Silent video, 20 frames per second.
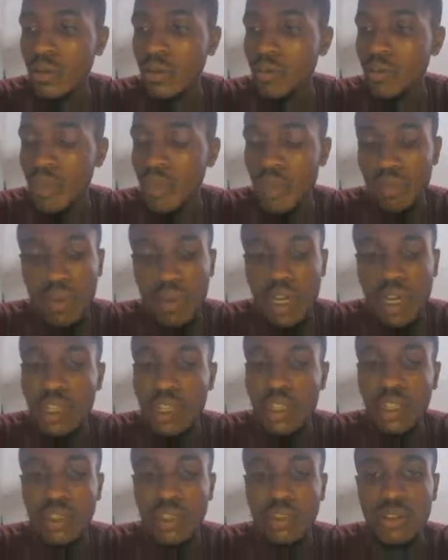
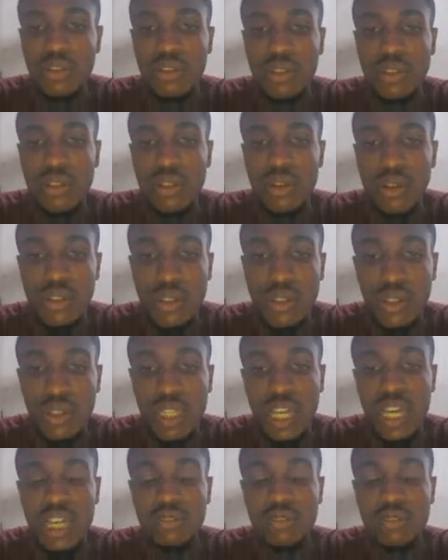PayPal, on the other hand,